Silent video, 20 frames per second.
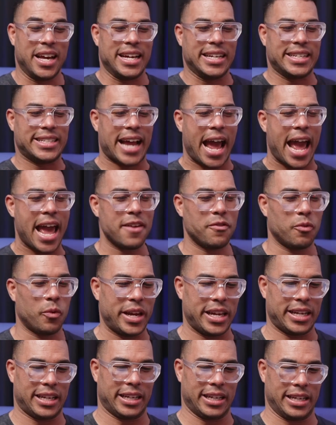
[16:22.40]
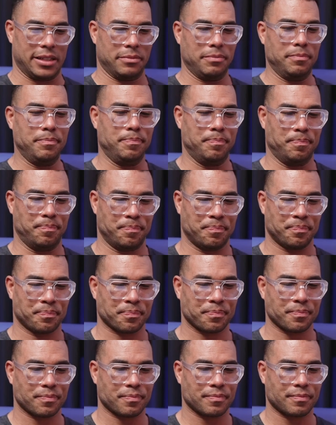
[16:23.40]
Dave Wheatley,
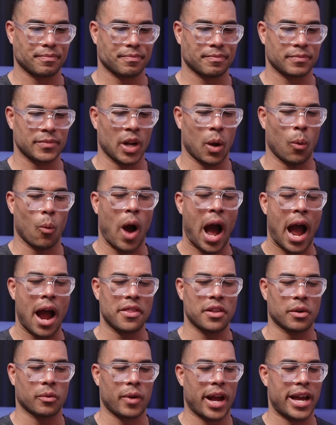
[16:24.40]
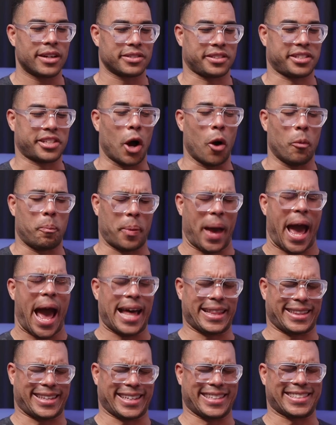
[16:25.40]
why are the Raiders so
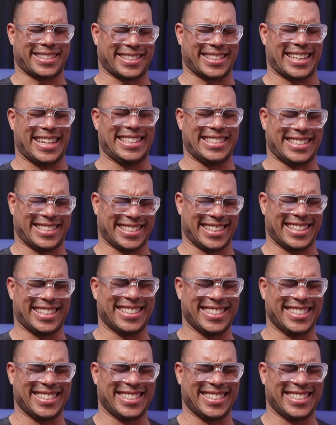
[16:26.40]
bad this season?